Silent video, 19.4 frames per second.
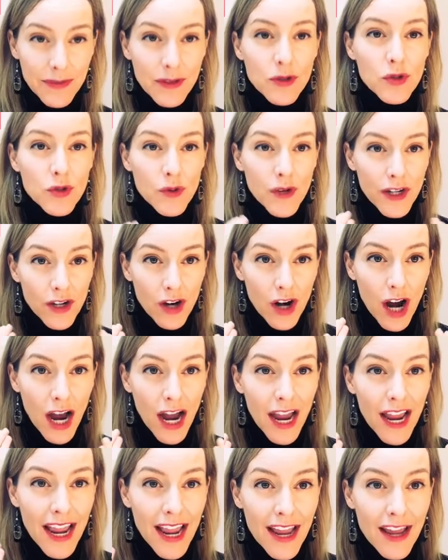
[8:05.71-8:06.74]
trigger
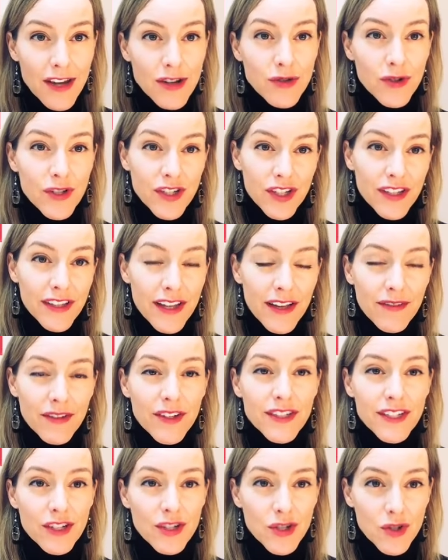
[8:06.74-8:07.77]
high androgen
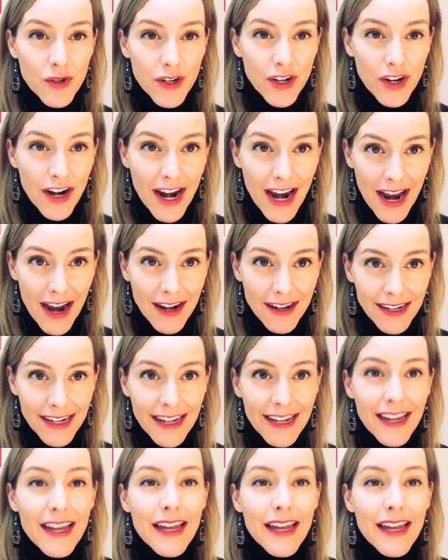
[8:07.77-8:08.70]
levels and trigger acne.